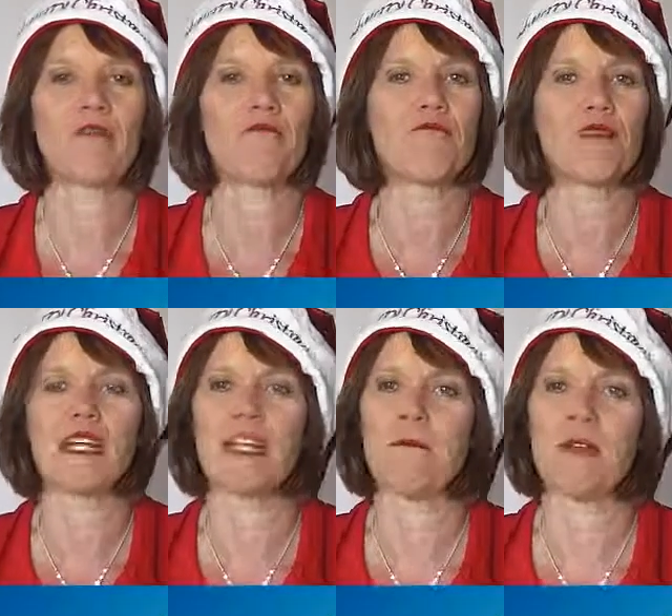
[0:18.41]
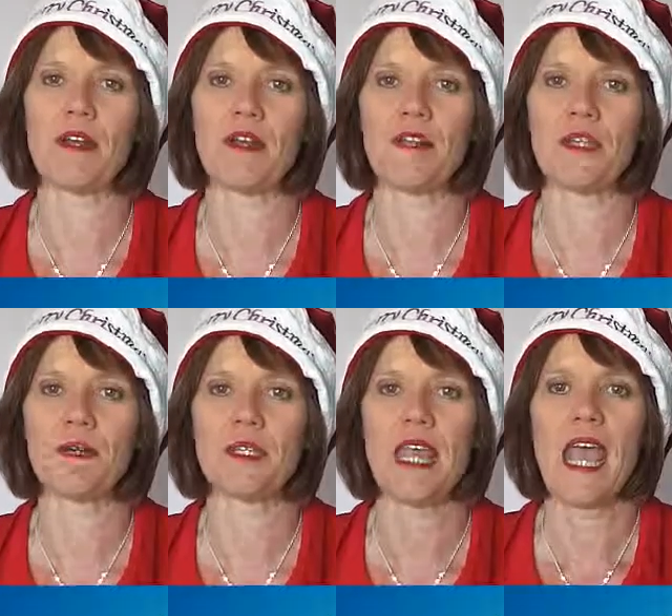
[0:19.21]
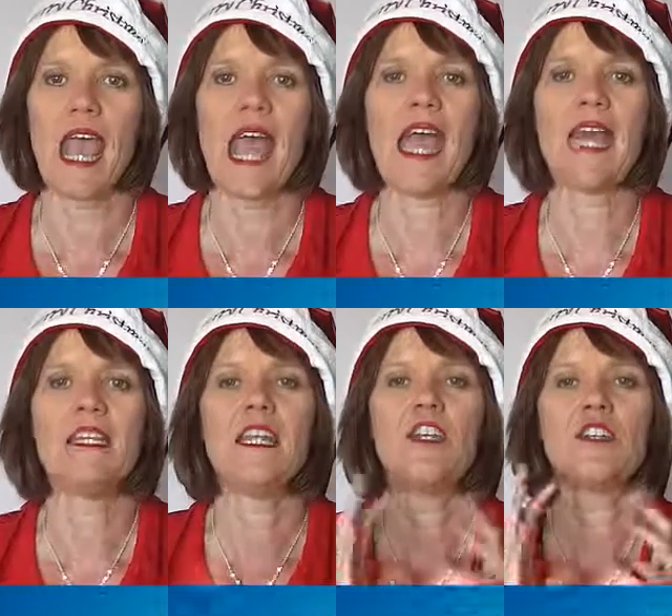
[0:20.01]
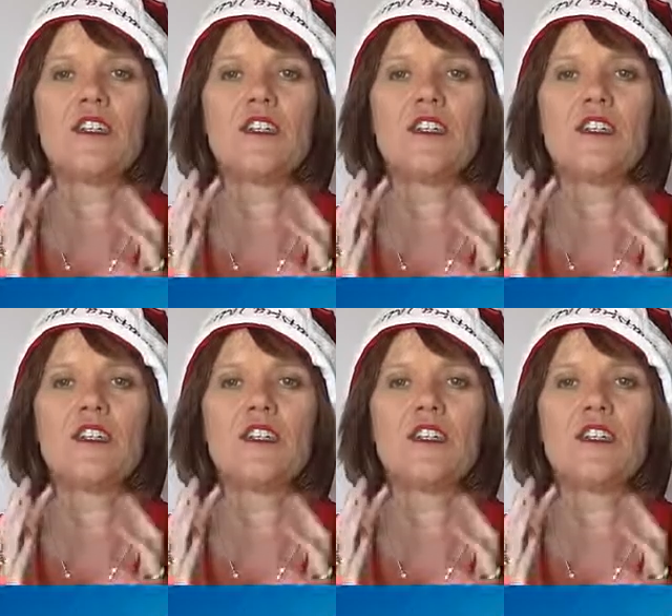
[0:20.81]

really Merry Christmas and